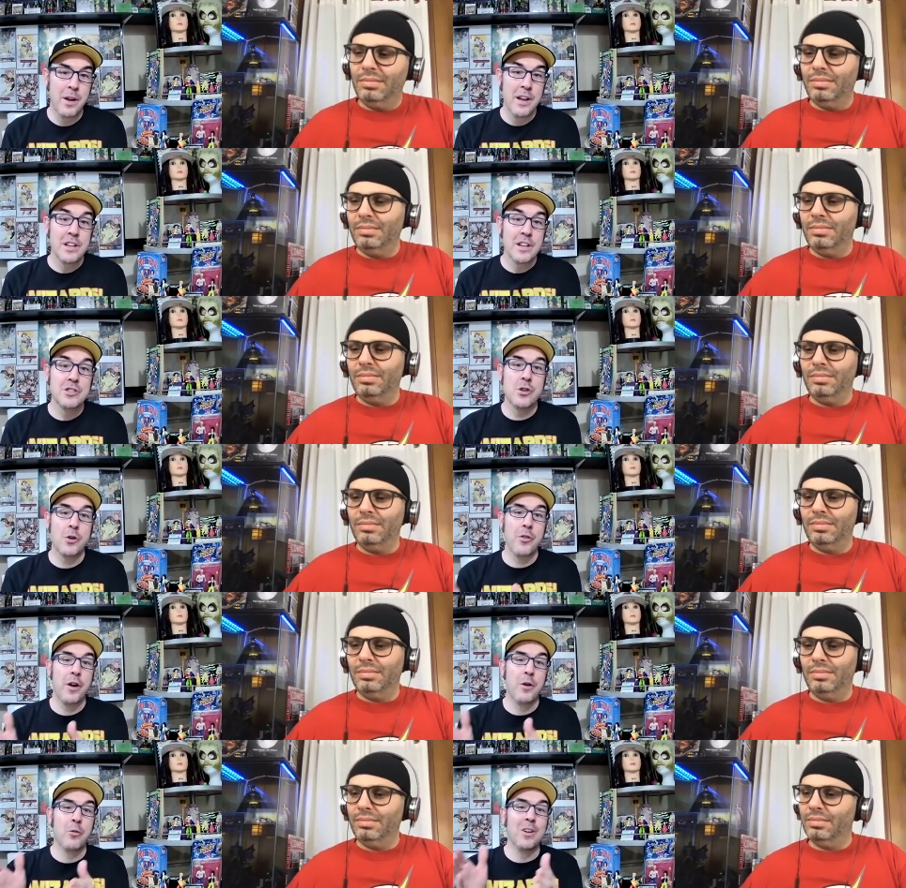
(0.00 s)
Speaker 1: So
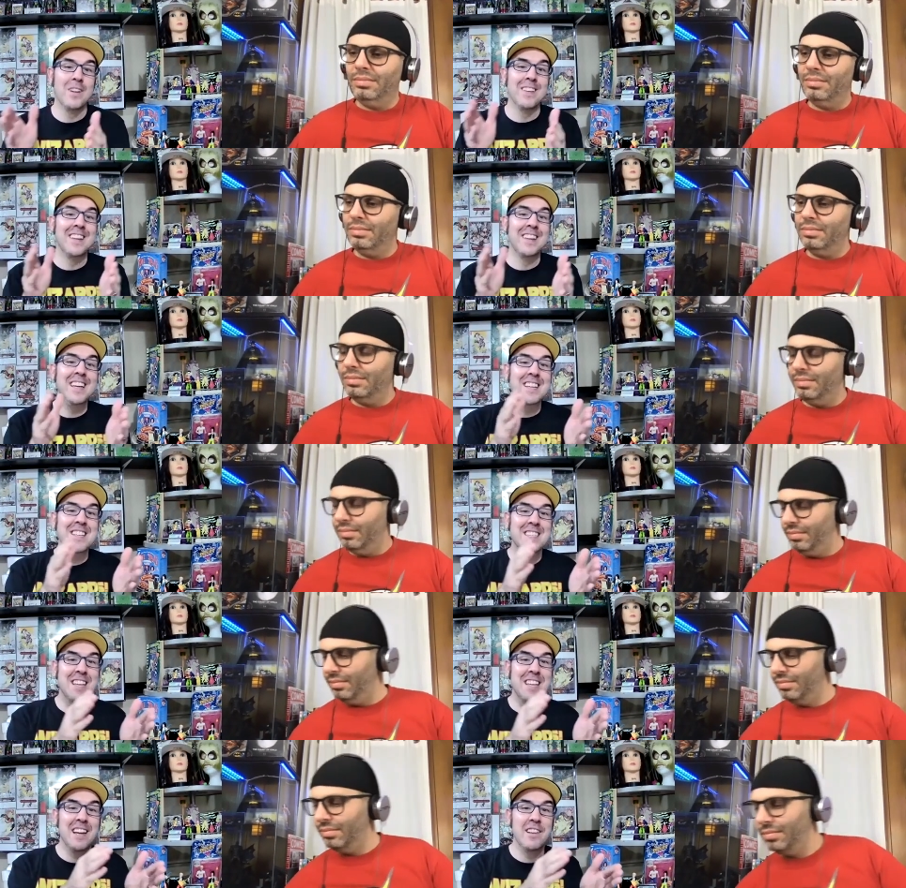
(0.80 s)
they're
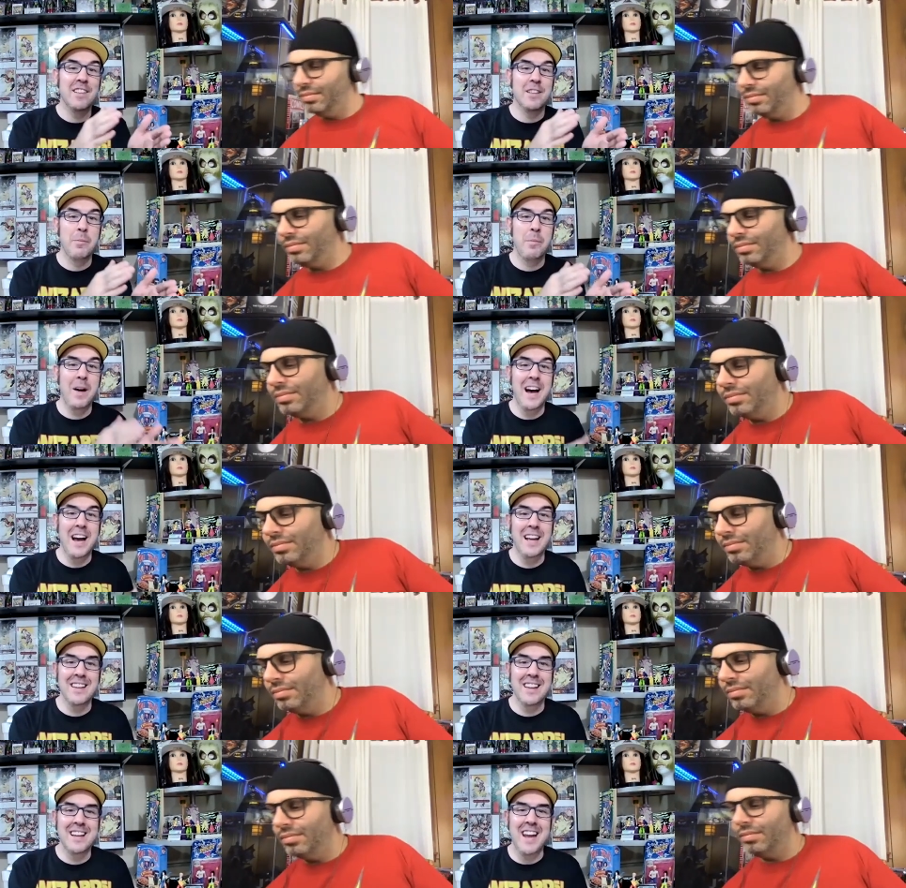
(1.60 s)
releasing the
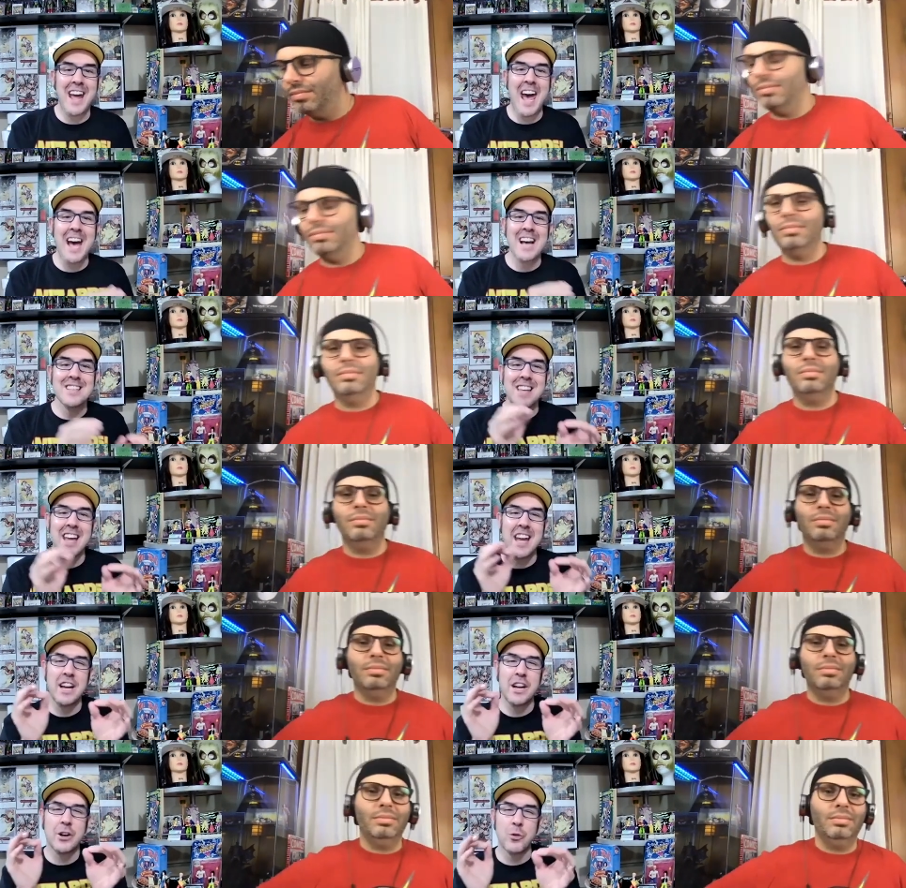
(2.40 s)
pilot as
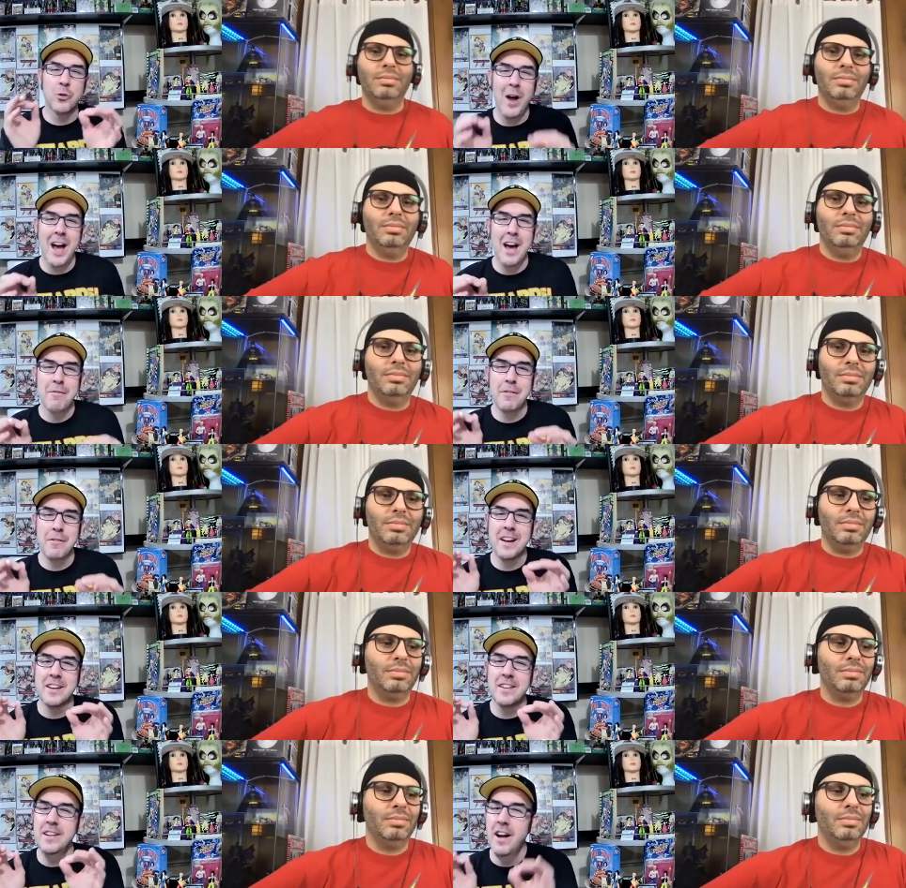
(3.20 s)
a graphic
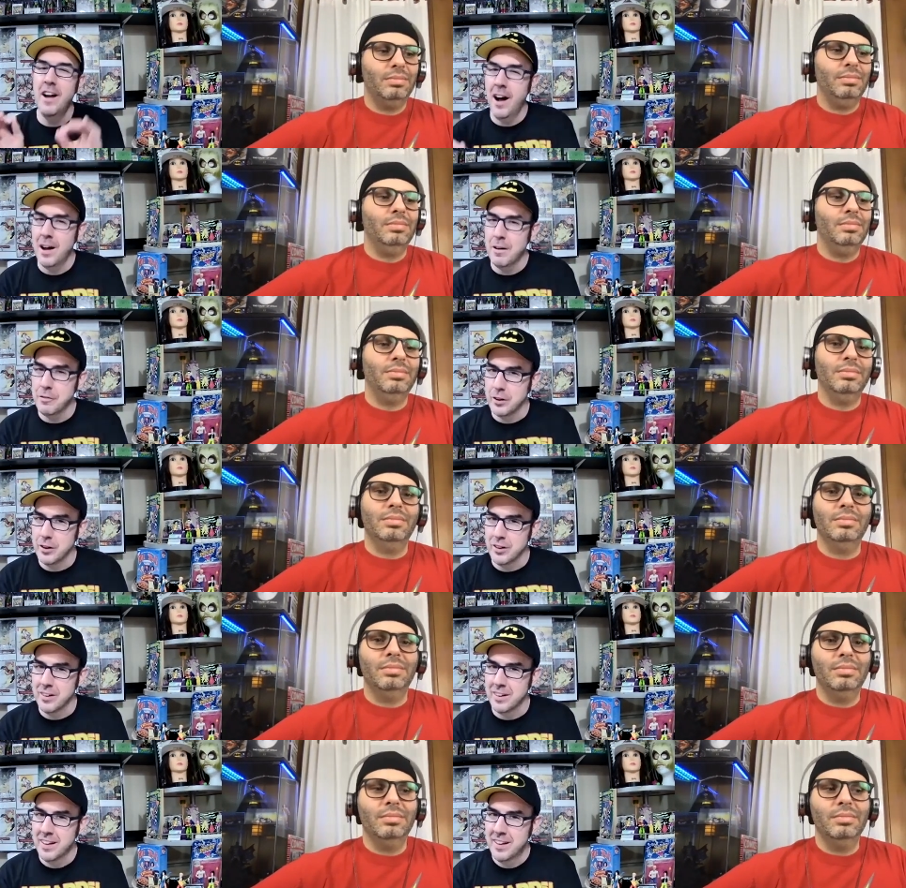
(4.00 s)

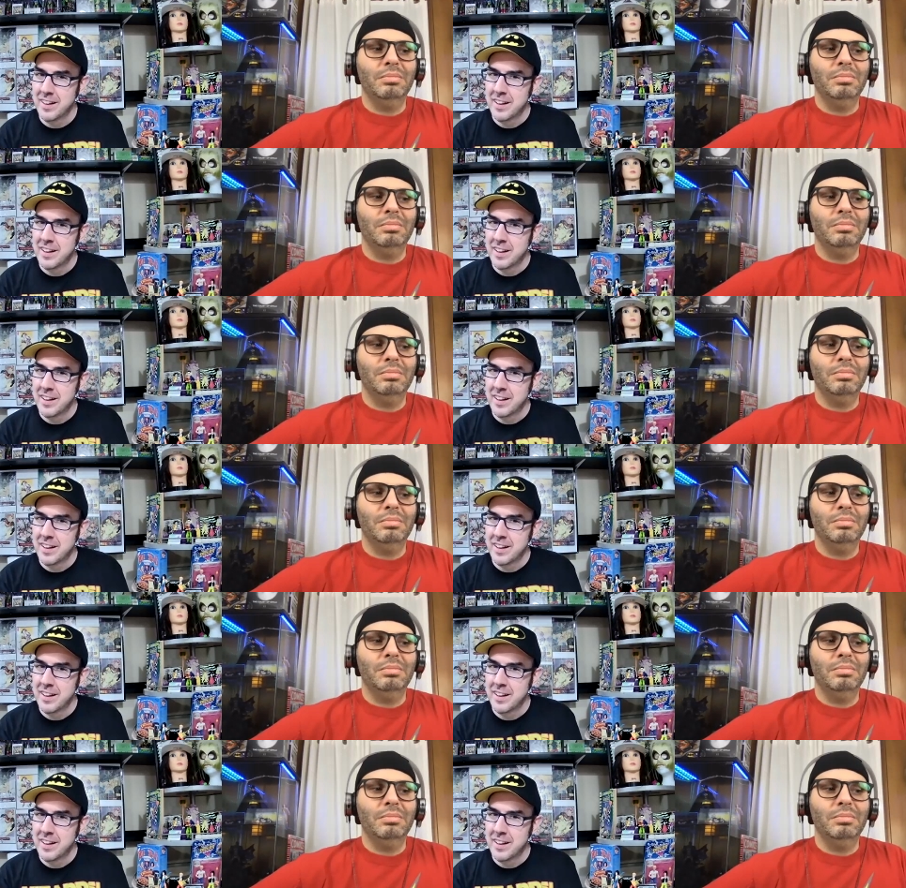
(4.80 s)
novel,